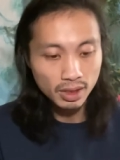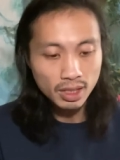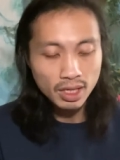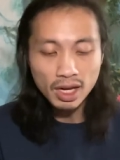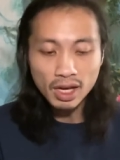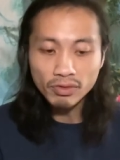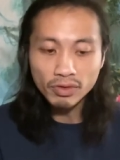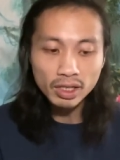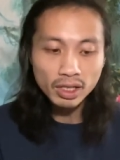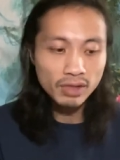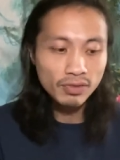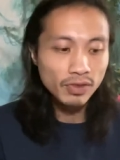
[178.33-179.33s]
yeah, I
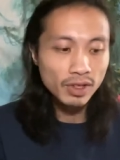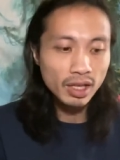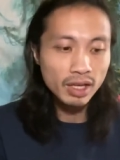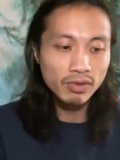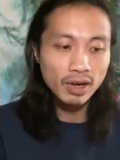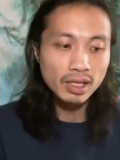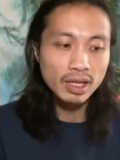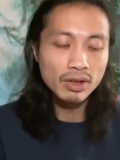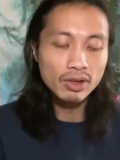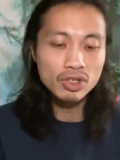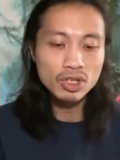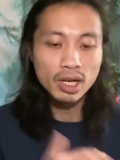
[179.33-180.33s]
really feel like right now
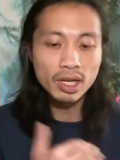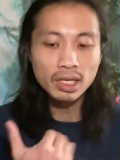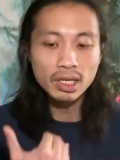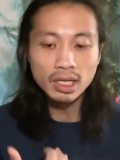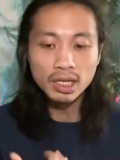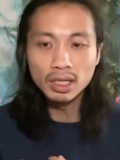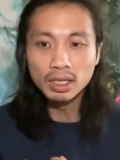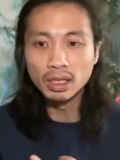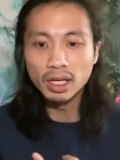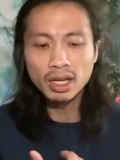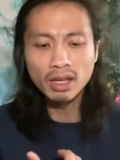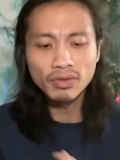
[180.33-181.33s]
you're trying to heal
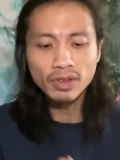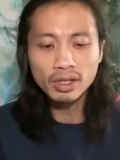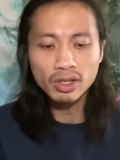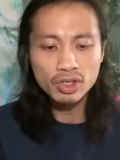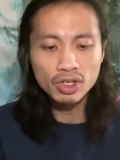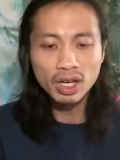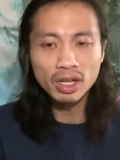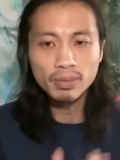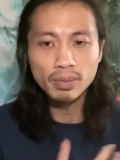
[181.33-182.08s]
and I feel like you're trying to